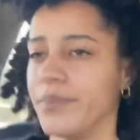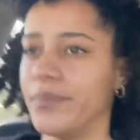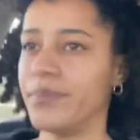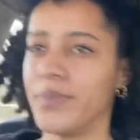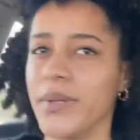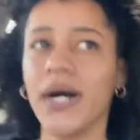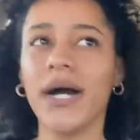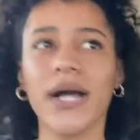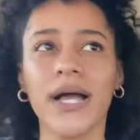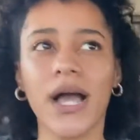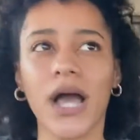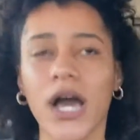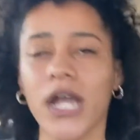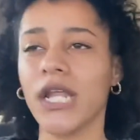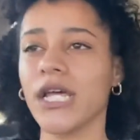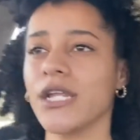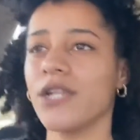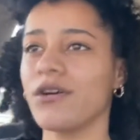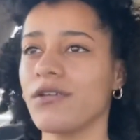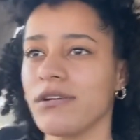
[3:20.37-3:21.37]
But all
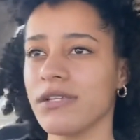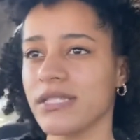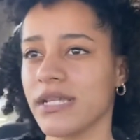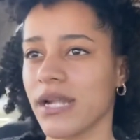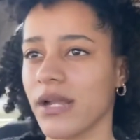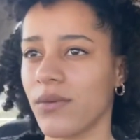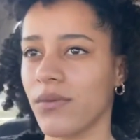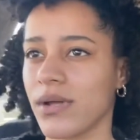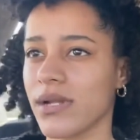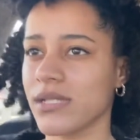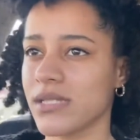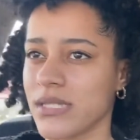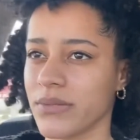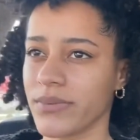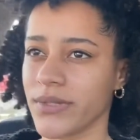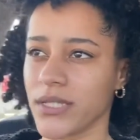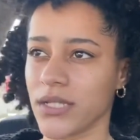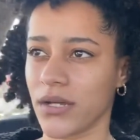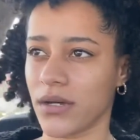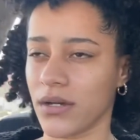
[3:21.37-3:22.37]
I know is that I want it to
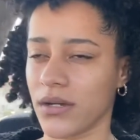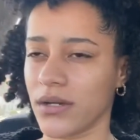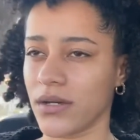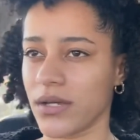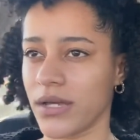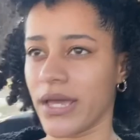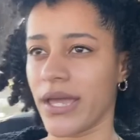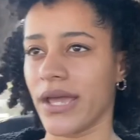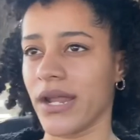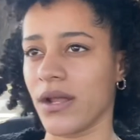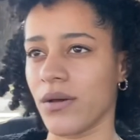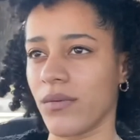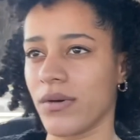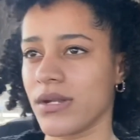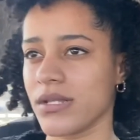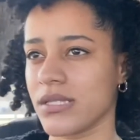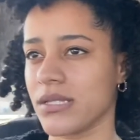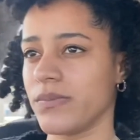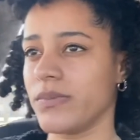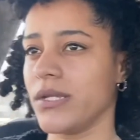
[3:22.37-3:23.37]
be long and I want
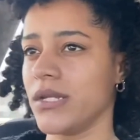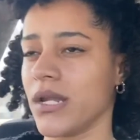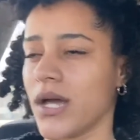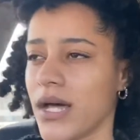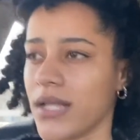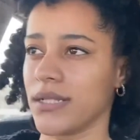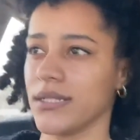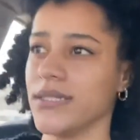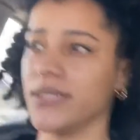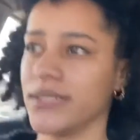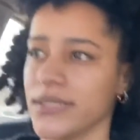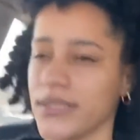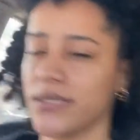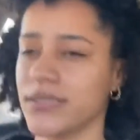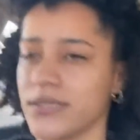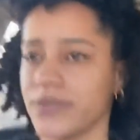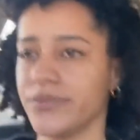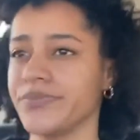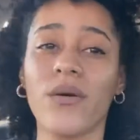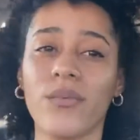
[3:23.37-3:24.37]
it to be
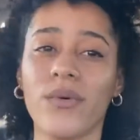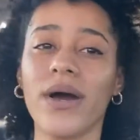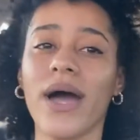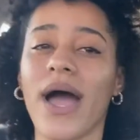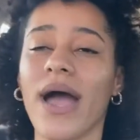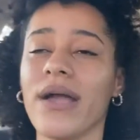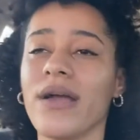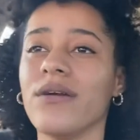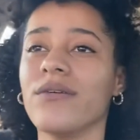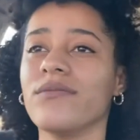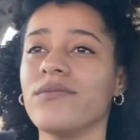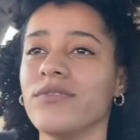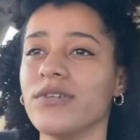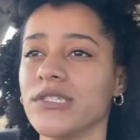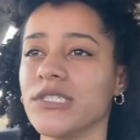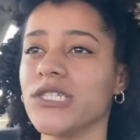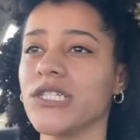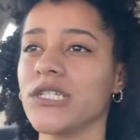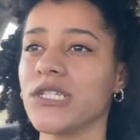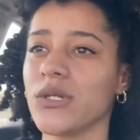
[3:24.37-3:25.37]
knotless. What I
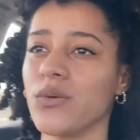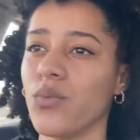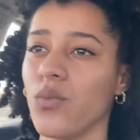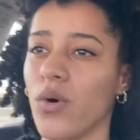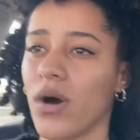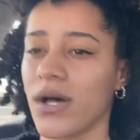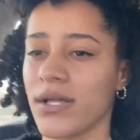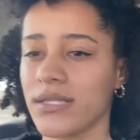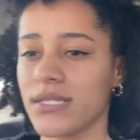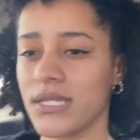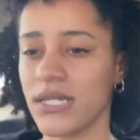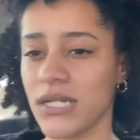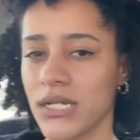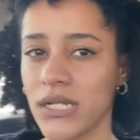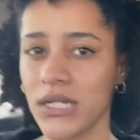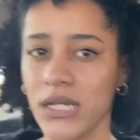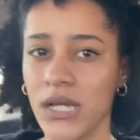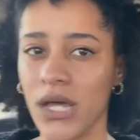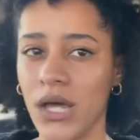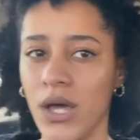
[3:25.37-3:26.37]
originally
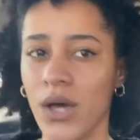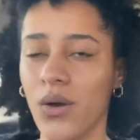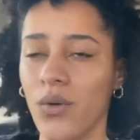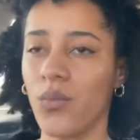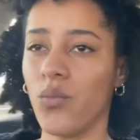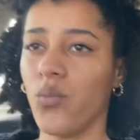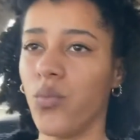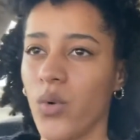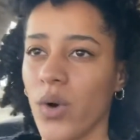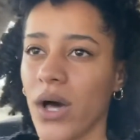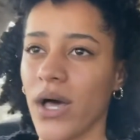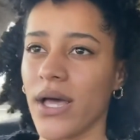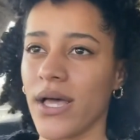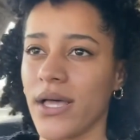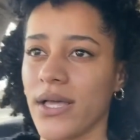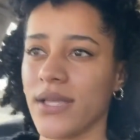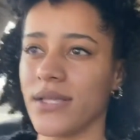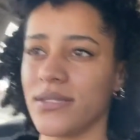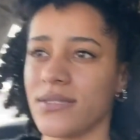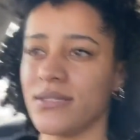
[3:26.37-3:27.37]
wanted
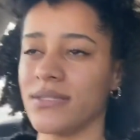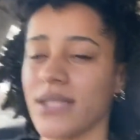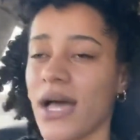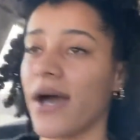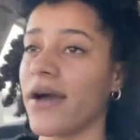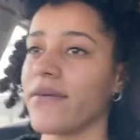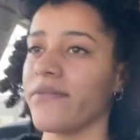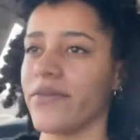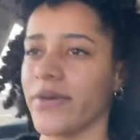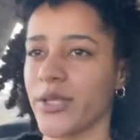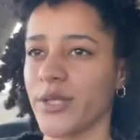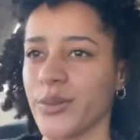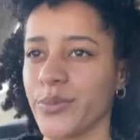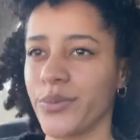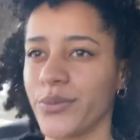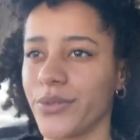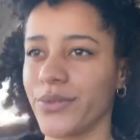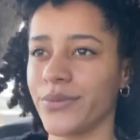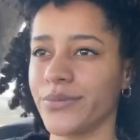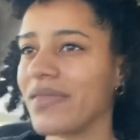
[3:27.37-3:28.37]
was not
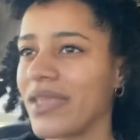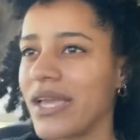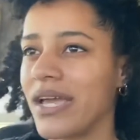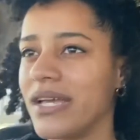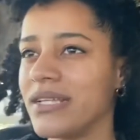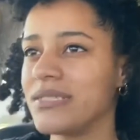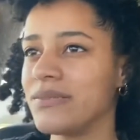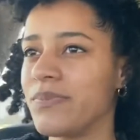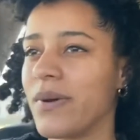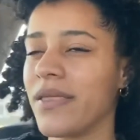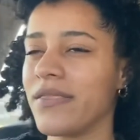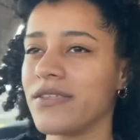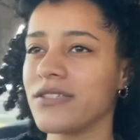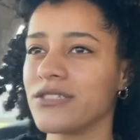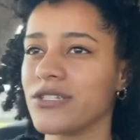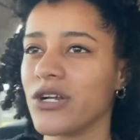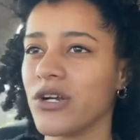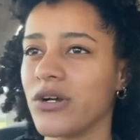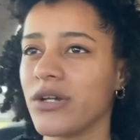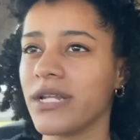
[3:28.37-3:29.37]
available. It's by this
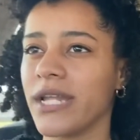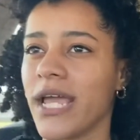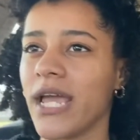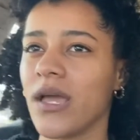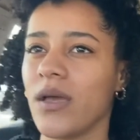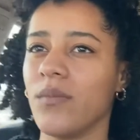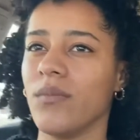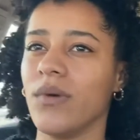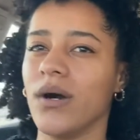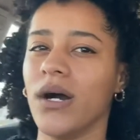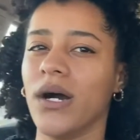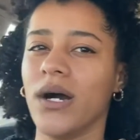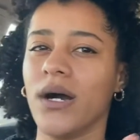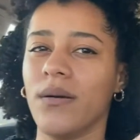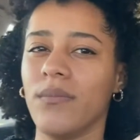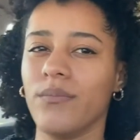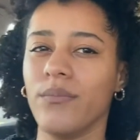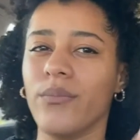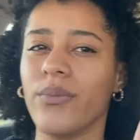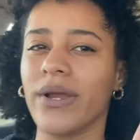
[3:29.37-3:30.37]
girl named
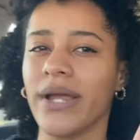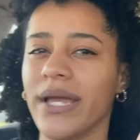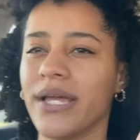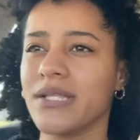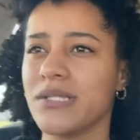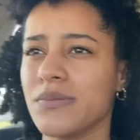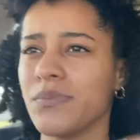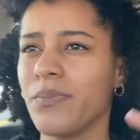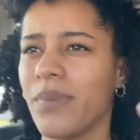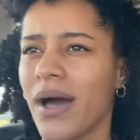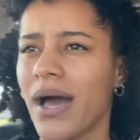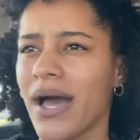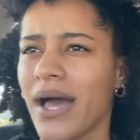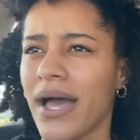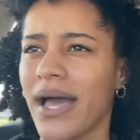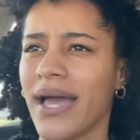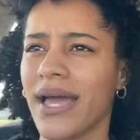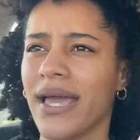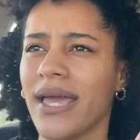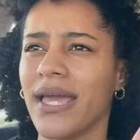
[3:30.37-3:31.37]
Braids
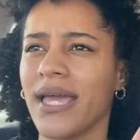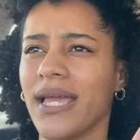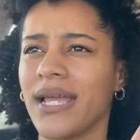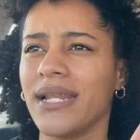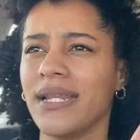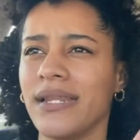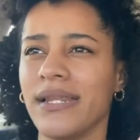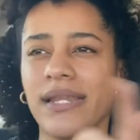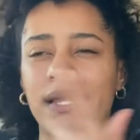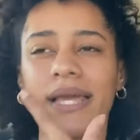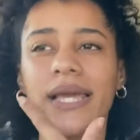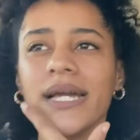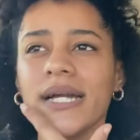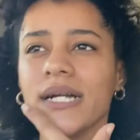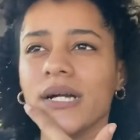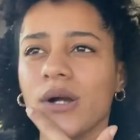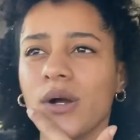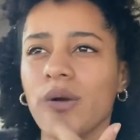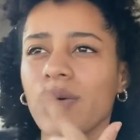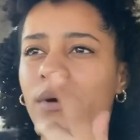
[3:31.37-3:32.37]
by Nick
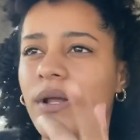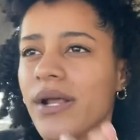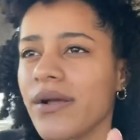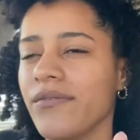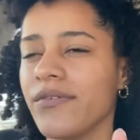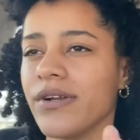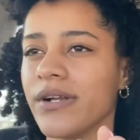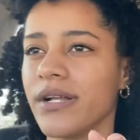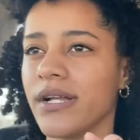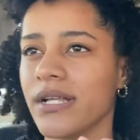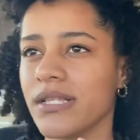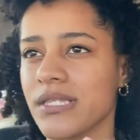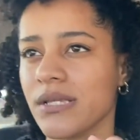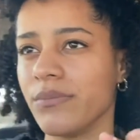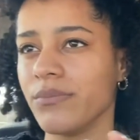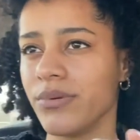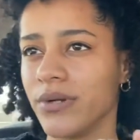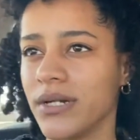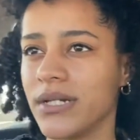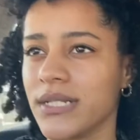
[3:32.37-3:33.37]
or whatever. It's in
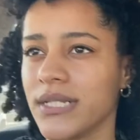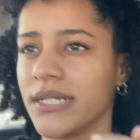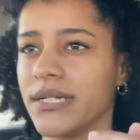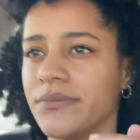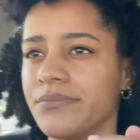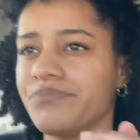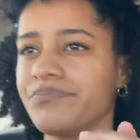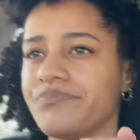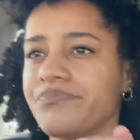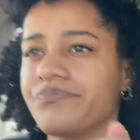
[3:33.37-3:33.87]
Brooklyn.